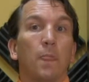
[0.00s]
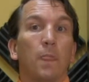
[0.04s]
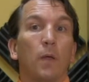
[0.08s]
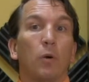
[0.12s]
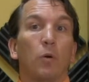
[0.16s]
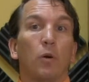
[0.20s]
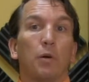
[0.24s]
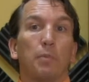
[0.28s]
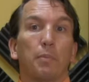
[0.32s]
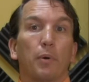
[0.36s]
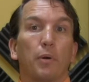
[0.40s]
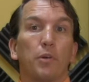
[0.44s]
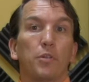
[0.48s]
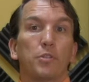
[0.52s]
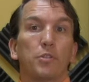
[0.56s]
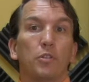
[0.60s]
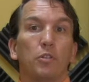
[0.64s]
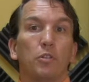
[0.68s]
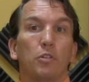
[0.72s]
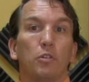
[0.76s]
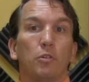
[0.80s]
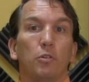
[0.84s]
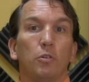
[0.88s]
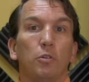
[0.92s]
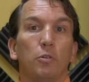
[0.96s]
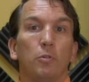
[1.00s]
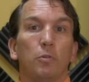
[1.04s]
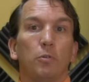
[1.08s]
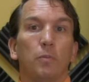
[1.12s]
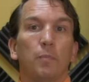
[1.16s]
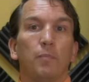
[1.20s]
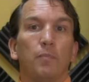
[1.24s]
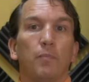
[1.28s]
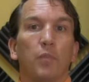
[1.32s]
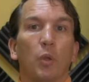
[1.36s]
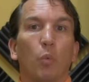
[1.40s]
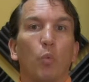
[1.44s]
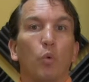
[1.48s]
or a person
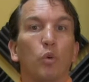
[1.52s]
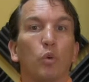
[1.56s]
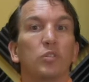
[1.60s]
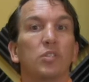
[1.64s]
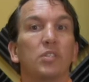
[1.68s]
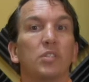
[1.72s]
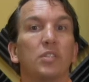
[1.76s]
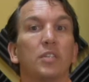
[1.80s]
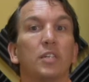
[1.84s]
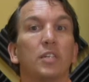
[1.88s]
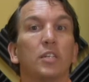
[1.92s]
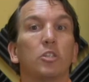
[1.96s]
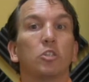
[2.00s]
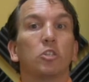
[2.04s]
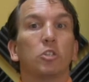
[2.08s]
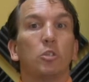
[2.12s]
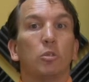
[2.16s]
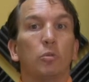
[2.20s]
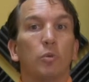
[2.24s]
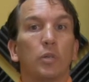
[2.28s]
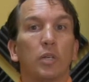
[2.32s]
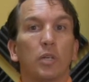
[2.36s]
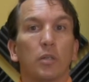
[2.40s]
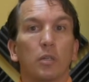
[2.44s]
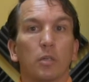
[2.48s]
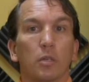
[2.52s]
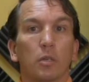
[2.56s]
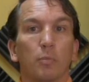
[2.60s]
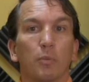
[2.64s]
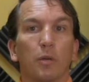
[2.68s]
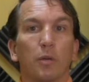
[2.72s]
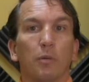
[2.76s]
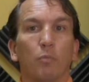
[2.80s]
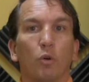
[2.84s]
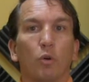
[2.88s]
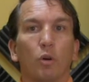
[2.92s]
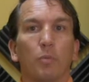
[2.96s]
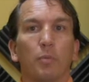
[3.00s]
who will stick to it a little
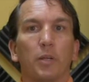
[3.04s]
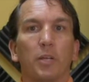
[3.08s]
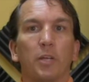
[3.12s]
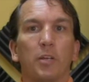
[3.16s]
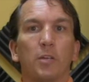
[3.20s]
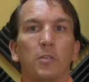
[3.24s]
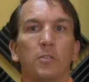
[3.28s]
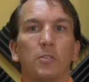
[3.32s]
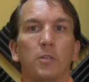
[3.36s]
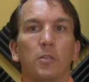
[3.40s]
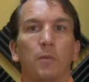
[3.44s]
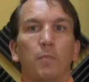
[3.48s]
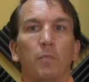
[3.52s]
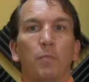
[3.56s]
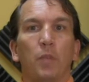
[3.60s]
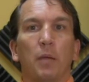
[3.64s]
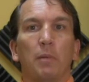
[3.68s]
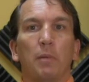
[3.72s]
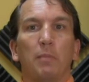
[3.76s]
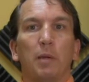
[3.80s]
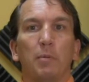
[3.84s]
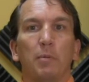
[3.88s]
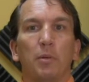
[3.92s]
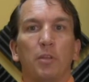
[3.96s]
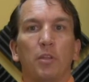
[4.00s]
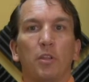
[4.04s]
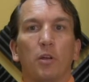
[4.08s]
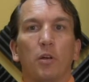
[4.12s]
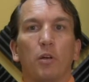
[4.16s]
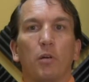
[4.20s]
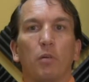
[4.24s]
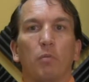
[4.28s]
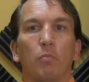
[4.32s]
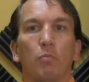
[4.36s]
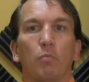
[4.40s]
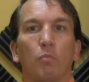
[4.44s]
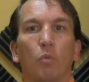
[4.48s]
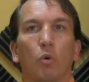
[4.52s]
bit more because maybe
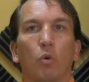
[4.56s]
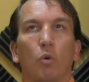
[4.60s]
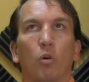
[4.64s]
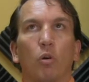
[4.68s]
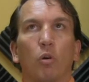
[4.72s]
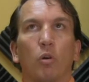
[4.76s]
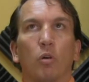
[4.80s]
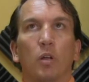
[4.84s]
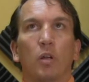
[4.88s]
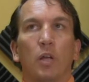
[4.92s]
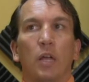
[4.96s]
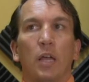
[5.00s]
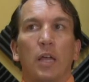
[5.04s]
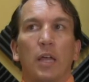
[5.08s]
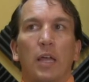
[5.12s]
they're more